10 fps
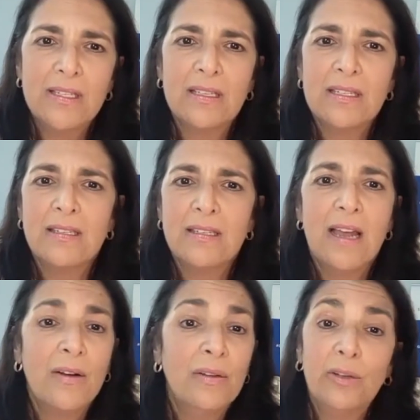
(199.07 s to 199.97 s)
This is
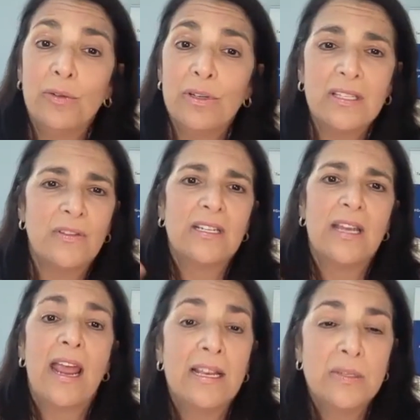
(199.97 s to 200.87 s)
not only Greeks of the
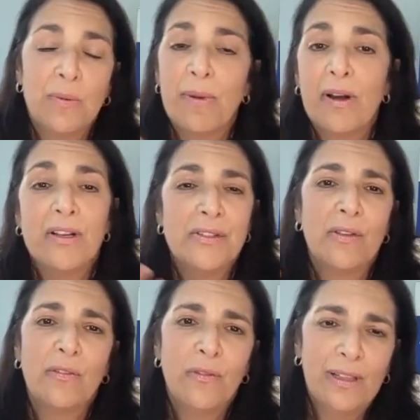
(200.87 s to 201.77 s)
diaspora, but also
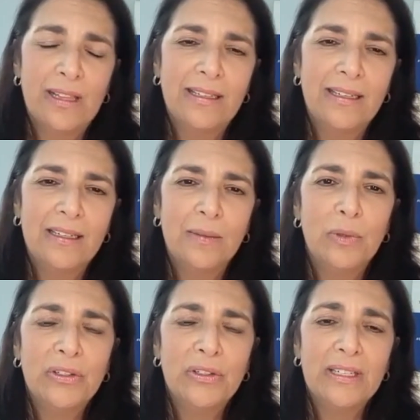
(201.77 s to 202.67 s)
the Philippine
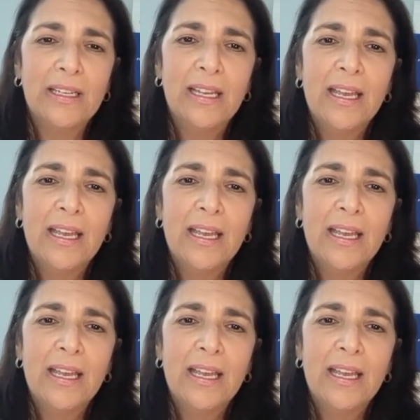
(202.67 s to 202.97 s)
community.